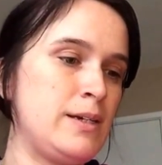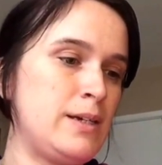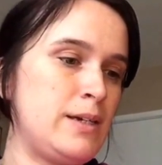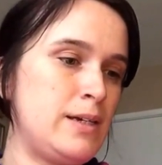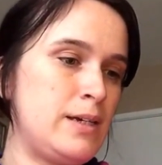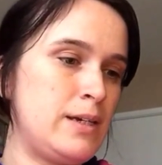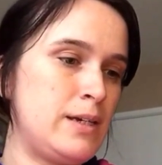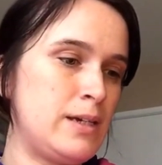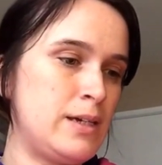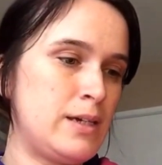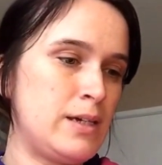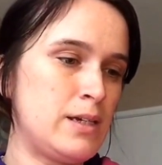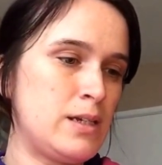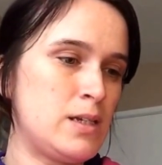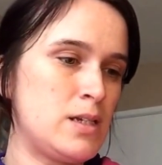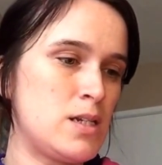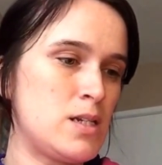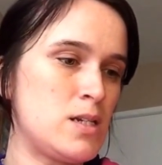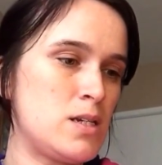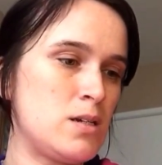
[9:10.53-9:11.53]

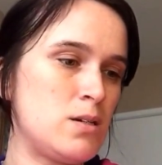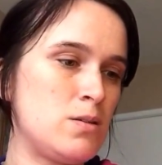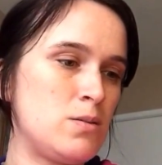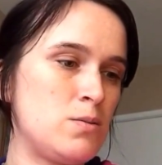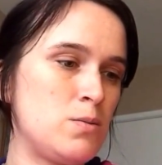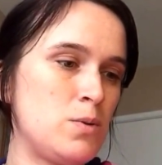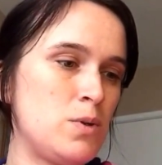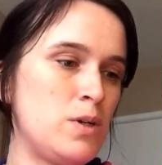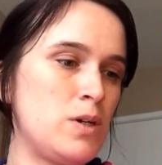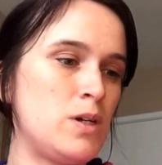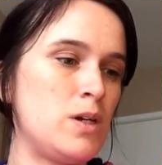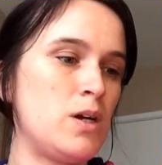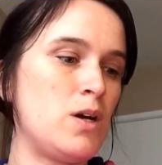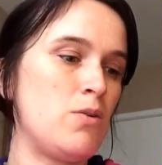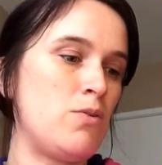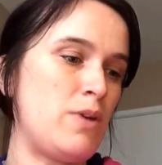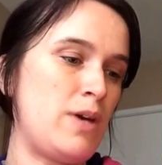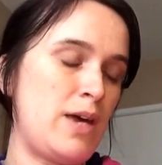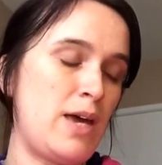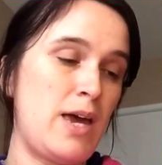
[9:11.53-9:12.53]
And we're going to go
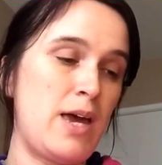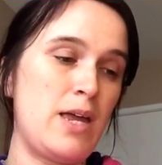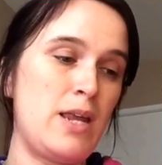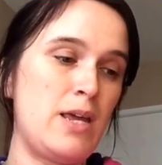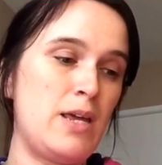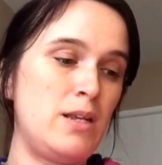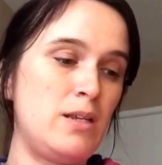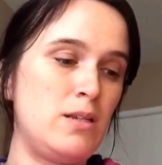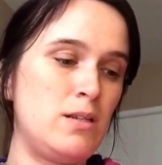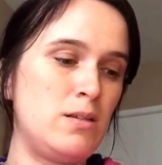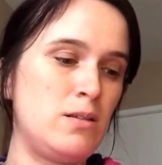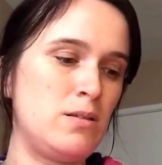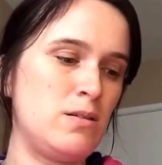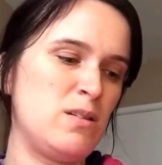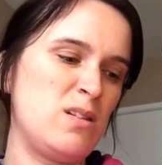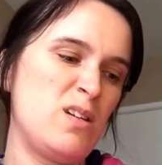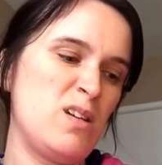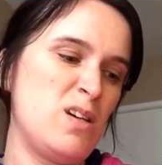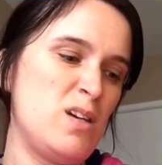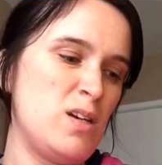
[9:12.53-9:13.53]
to edit
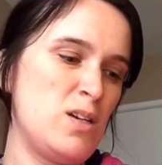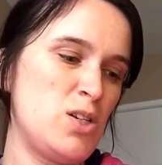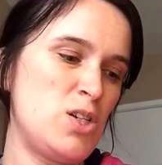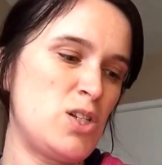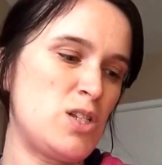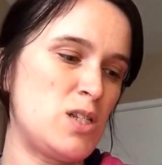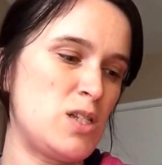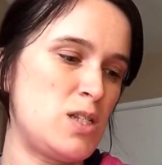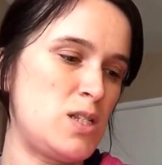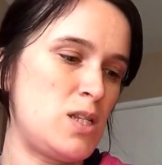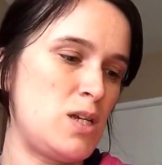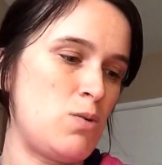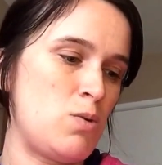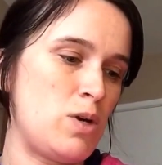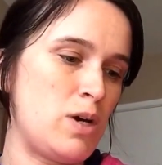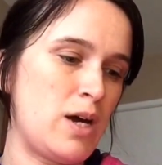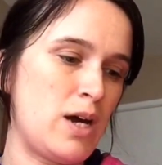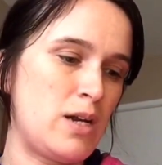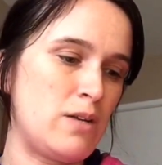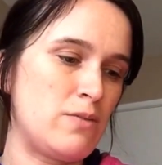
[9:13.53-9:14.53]
just to see what
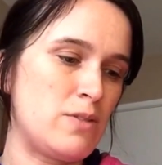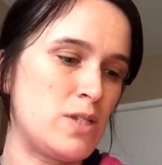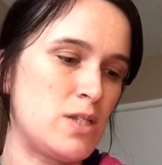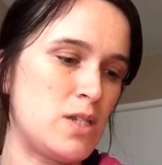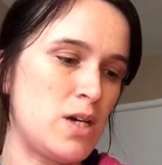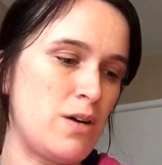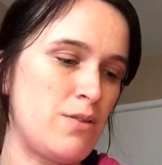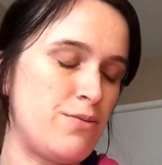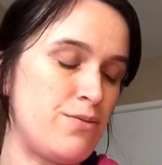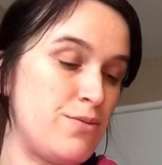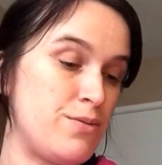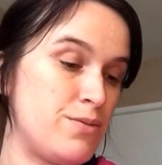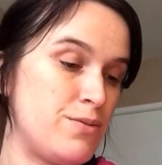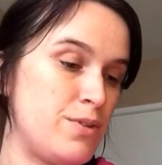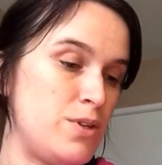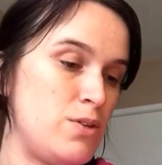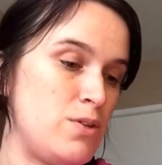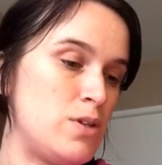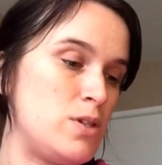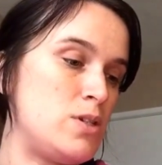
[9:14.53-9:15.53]
kind of stuff
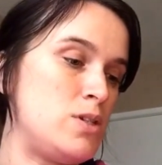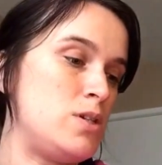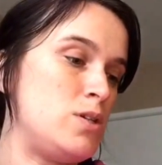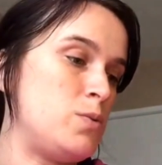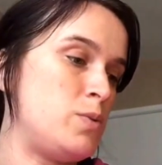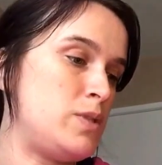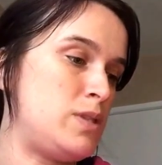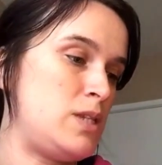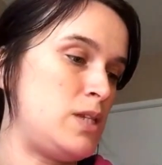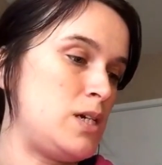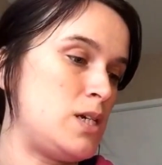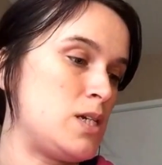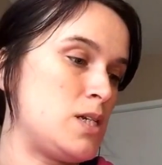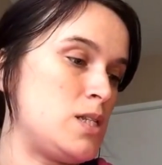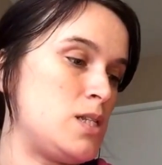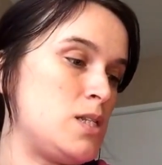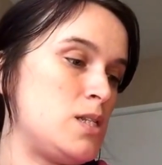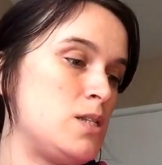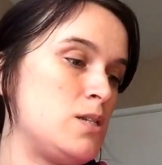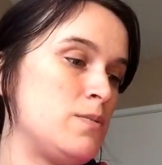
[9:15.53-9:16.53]
you can do with
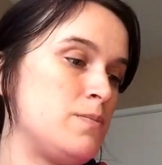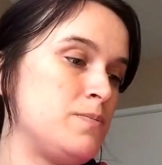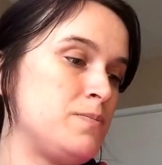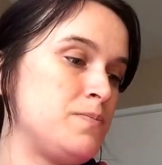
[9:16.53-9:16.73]
this.